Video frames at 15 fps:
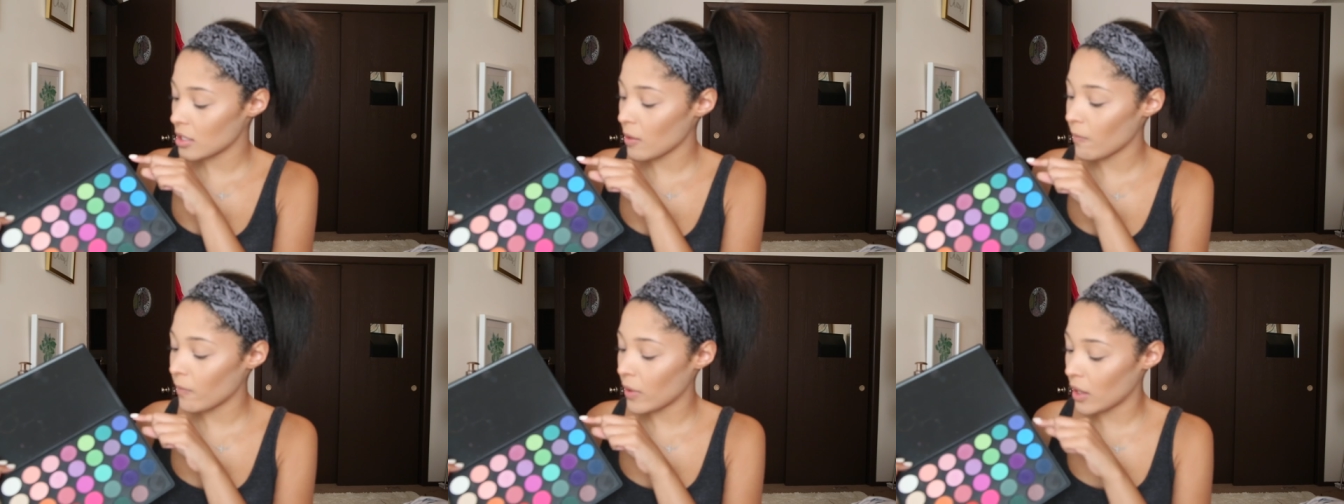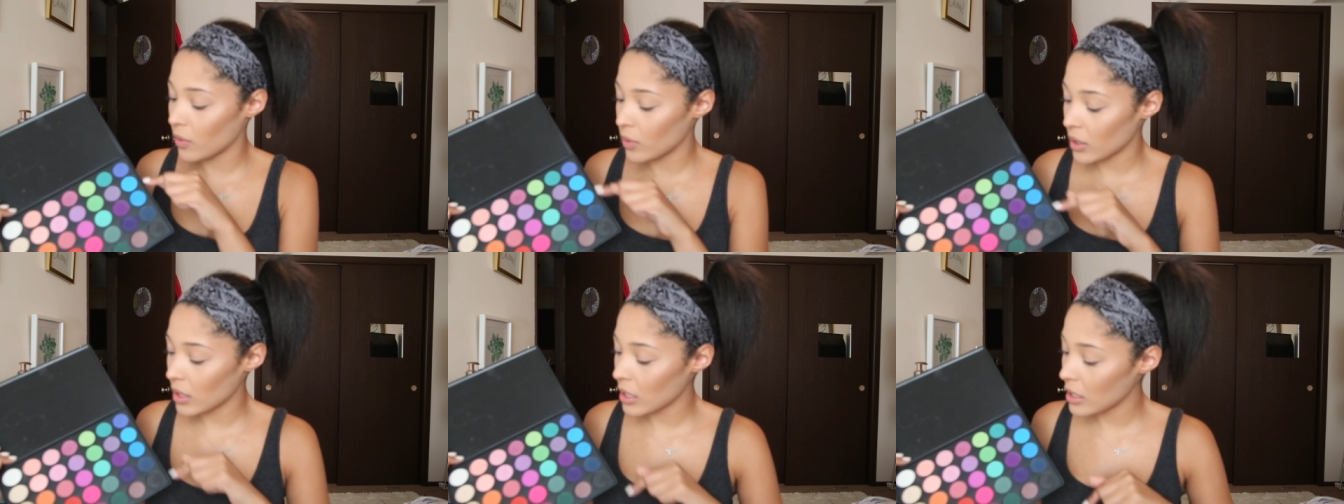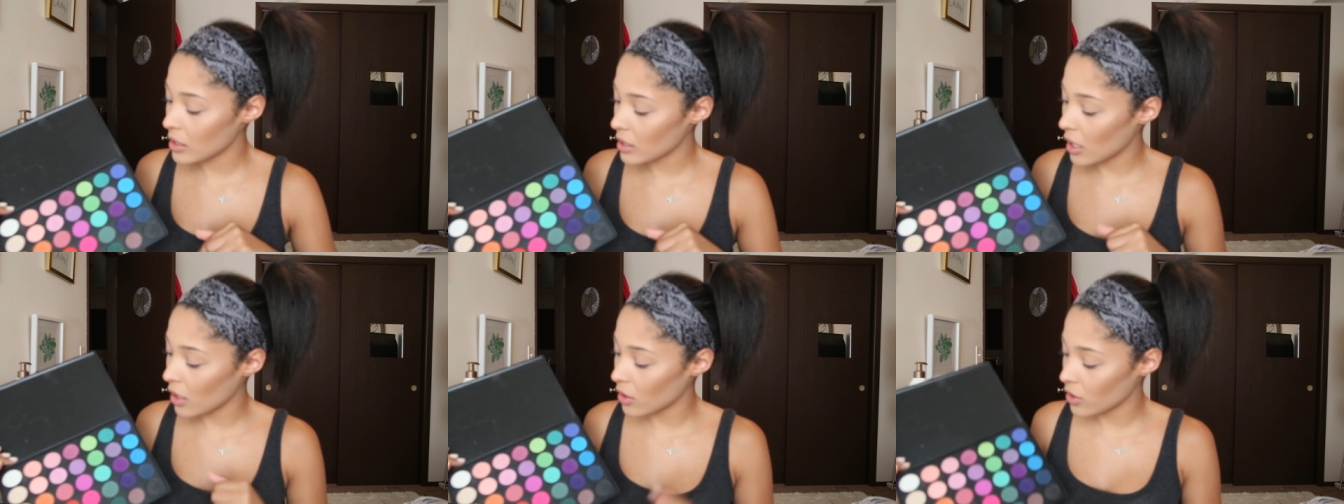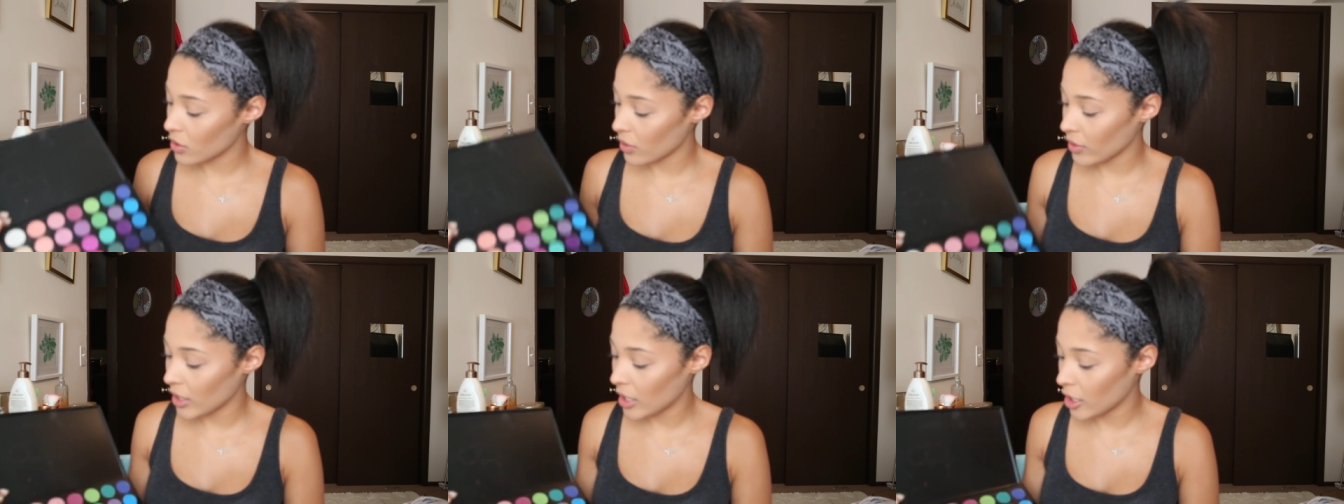some fun with these colors
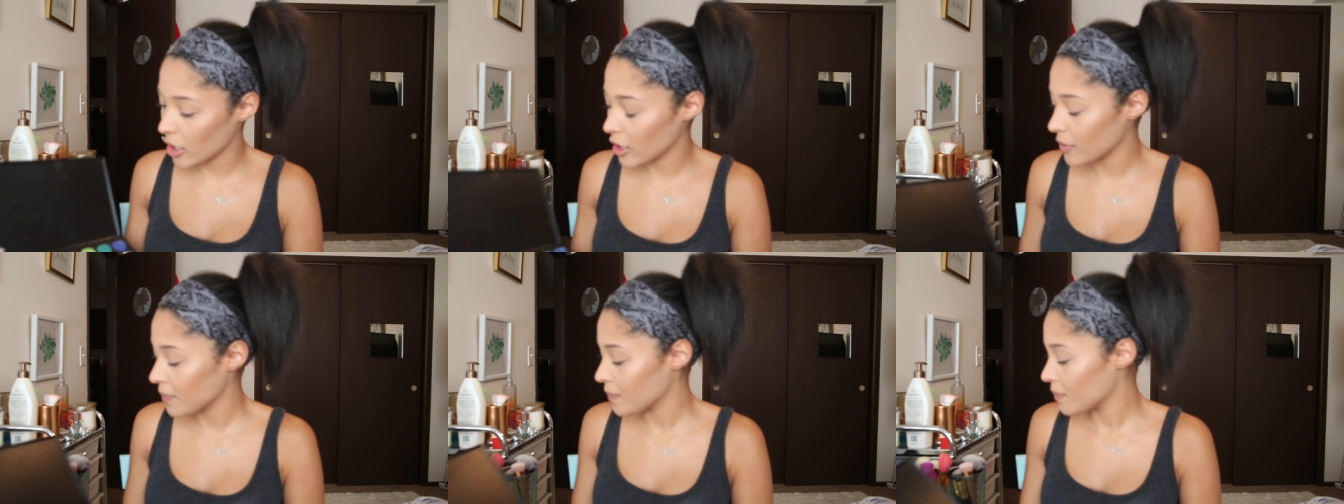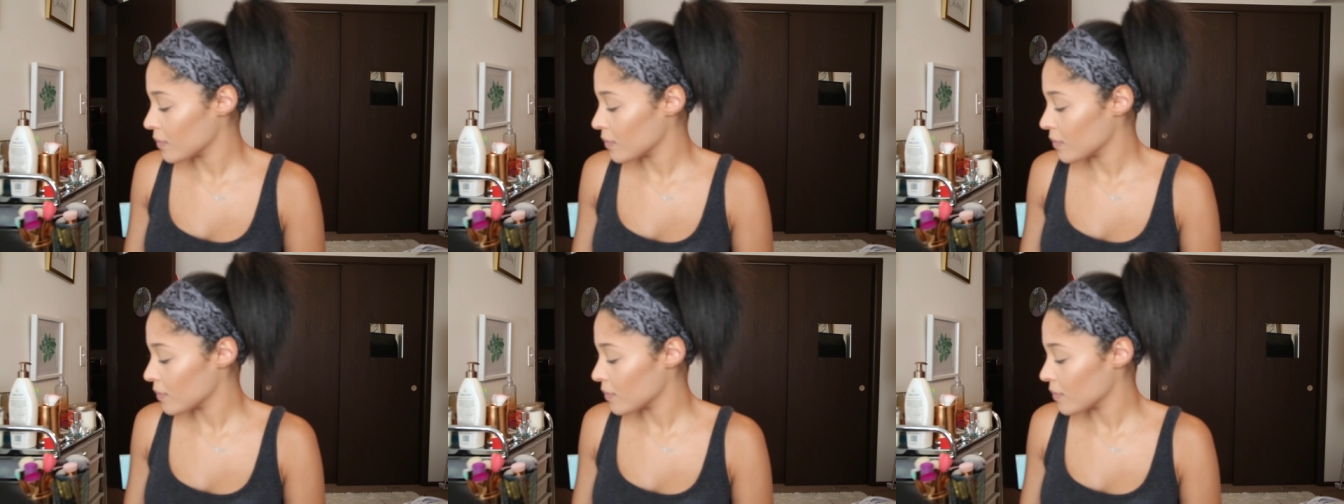over here.